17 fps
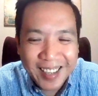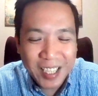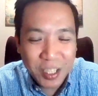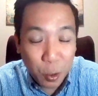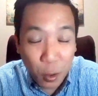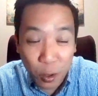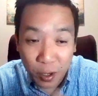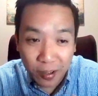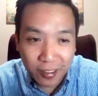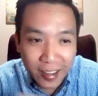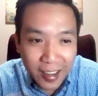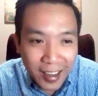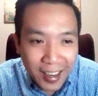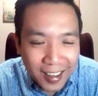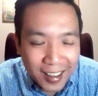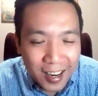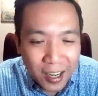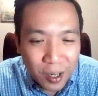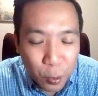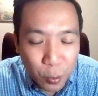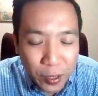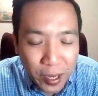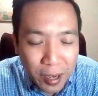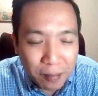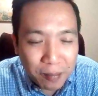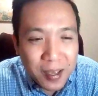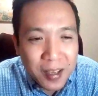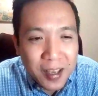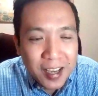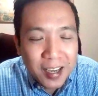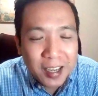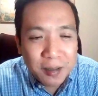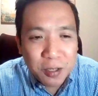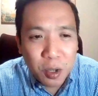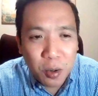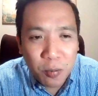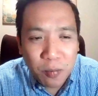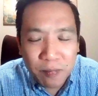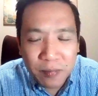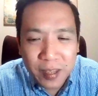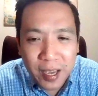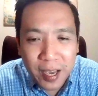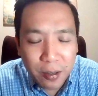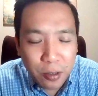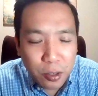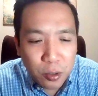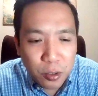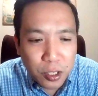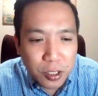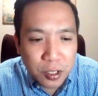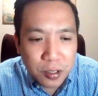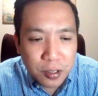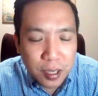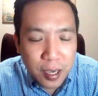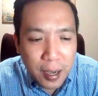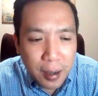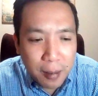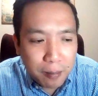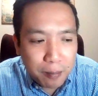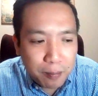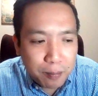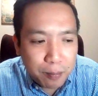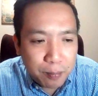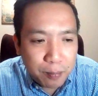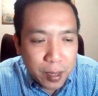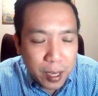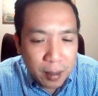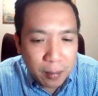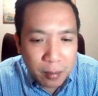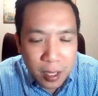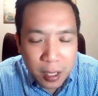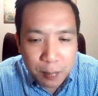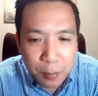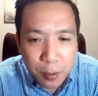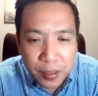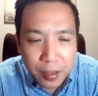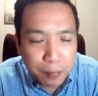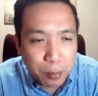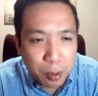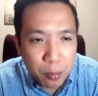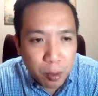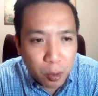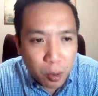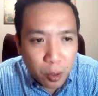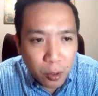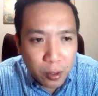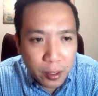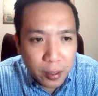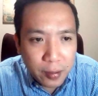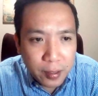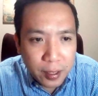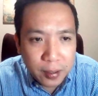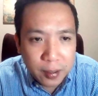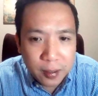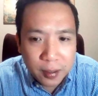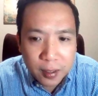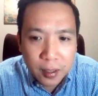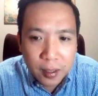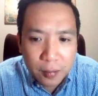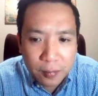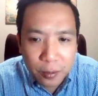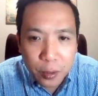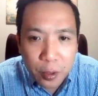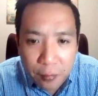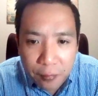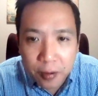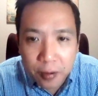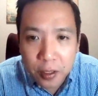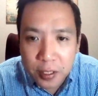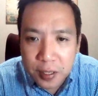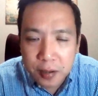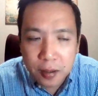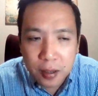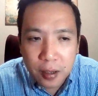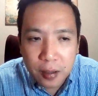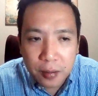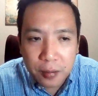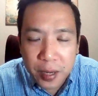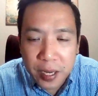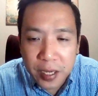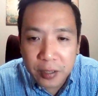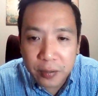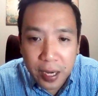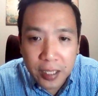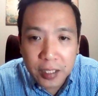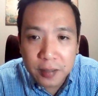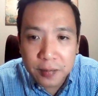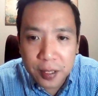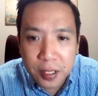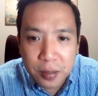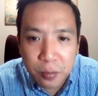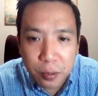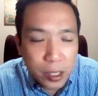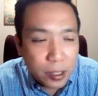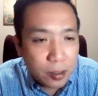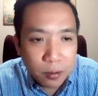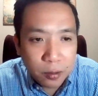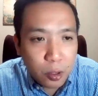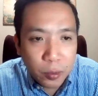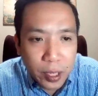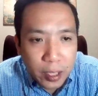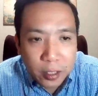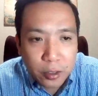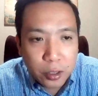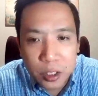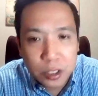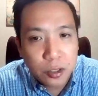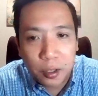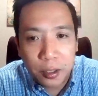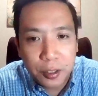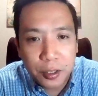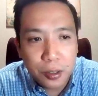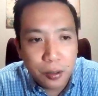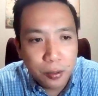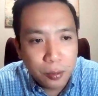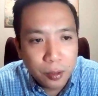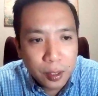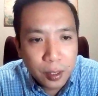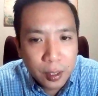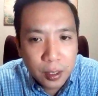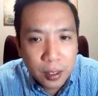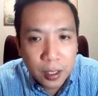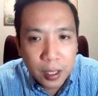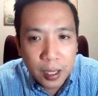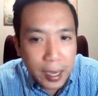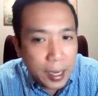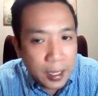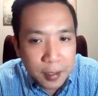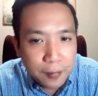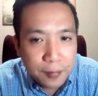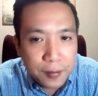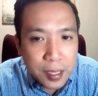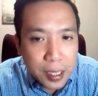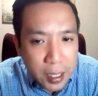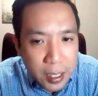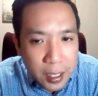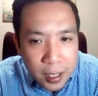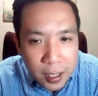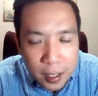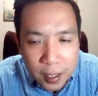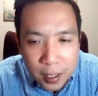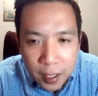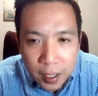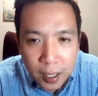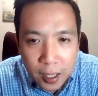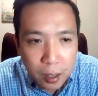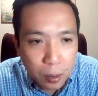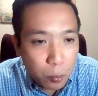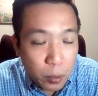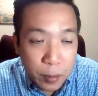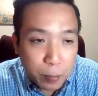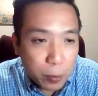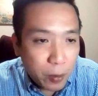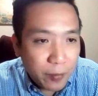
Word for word: yes or uh, our own app so yeah you just um, uh, input that promo code and then for your first three transfers we don't actually charge you uh, any fee uh, we